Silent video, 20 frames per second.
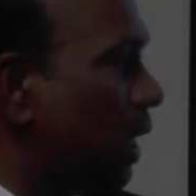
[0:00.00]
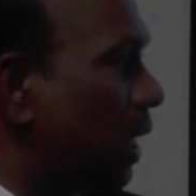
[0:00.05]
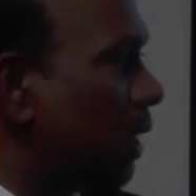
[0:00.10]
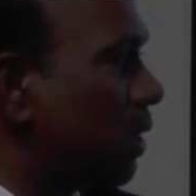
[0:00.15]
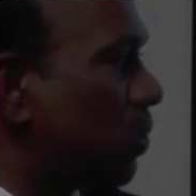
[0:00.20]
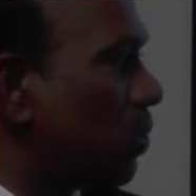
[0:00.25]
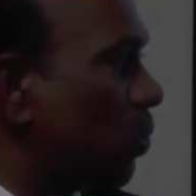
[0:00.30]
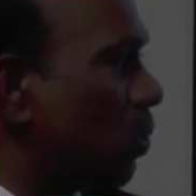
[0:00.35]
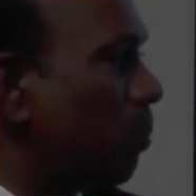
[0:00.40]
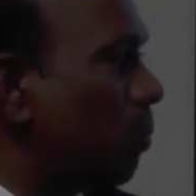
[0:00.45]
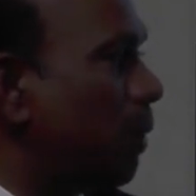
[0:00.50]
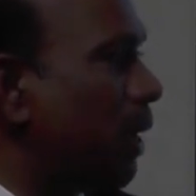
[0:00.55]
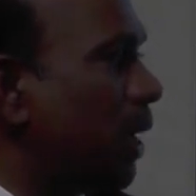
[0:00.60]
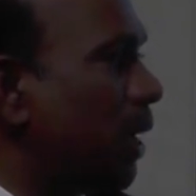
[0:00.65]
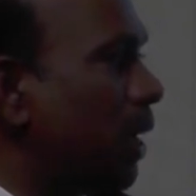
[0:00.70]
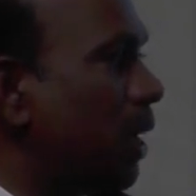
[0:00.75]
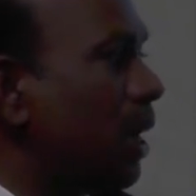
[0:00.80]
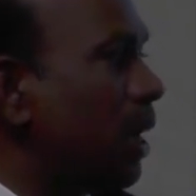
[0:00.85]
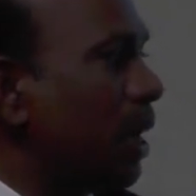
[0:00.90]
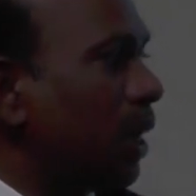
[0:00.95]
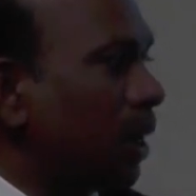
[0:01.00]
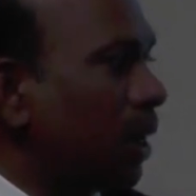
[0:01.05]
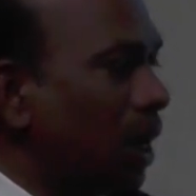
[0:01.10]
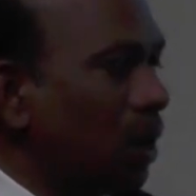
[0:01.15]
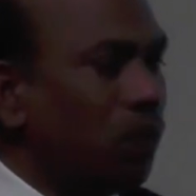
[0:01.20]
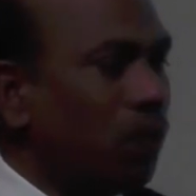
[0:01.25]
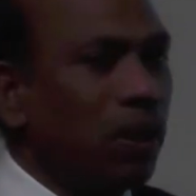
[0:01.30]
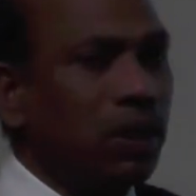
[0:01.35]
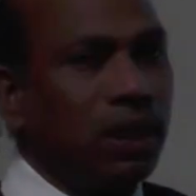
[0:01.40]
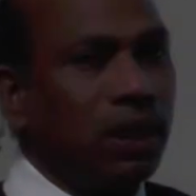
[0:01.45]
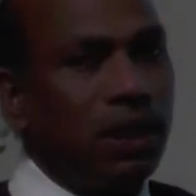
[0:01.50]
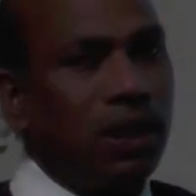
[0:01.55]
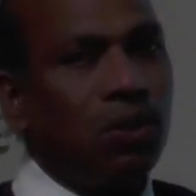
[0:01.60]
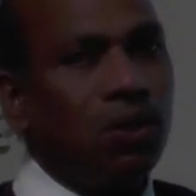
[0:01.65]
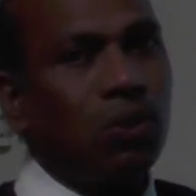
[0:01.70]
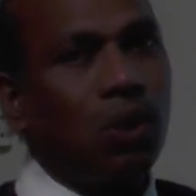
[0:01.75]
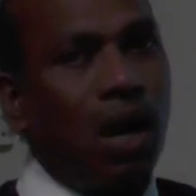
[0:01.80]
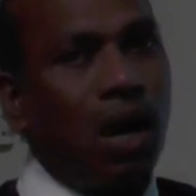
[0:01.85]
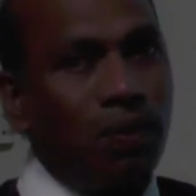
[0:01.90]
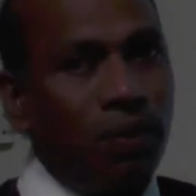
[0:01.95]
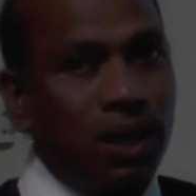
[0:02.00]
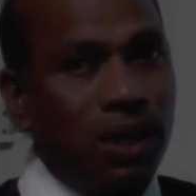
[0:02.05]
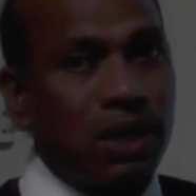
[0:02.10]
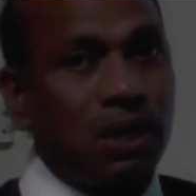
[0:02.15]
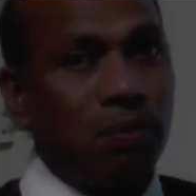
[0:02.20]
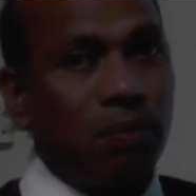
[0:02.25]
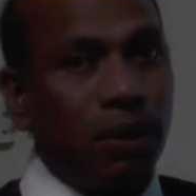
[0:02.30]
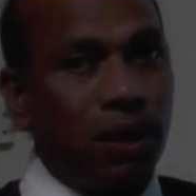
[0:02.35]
That should be converted into hours